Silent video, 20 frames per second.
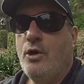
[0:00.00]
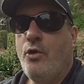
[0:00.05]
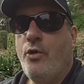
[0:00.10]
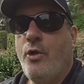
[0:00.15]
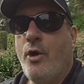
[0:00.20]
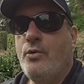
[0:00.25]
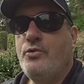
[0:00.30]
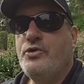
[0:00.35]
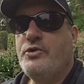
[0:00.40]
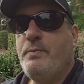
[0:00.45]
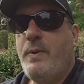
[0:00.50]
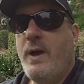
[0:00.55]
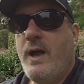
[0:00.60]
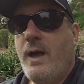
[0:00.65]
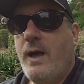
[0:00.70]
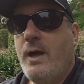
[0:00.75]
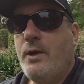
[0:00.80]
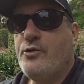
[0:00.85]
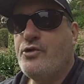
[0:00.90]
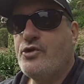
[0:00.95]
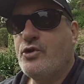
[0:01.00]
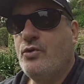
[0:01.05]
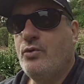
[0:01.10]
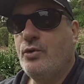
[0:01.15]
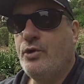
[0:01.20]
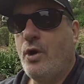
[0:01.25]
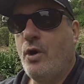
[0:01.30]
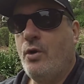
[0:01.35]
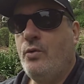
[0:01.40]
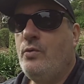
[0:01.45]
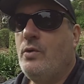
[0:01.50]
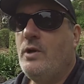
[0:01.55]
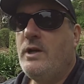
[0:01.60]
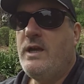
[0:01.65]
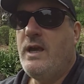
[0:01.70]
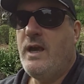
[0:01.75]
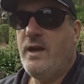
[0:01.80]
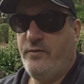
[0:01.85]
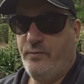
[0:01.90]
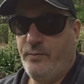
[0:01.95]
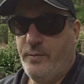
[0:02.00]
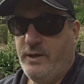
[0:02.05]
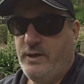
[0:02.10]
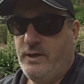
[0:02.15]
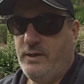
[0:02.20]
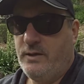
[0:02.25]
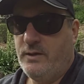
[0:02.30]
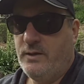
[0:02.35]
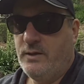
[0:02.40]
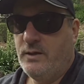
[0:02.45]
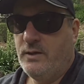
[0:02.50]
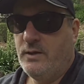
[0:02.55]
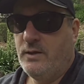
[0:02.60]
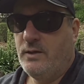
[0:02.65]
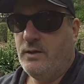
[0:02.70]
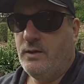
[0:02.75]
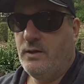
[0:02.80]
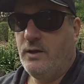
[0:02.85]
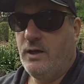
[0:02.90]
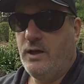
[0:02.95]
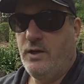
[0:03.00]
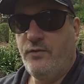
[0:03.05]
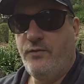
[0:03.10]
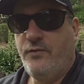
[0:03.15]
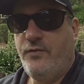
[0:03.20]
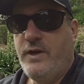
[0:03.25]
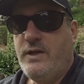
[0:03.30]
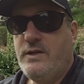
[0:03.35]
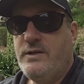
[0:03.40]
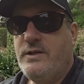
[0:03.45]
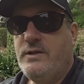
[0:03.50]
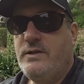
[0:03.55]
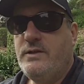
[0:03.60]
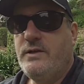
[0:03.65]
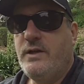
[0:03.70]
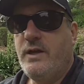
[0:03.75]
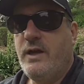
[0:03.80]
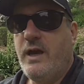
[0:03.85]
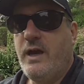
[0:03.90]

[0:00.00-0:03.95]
those paths could only have been invented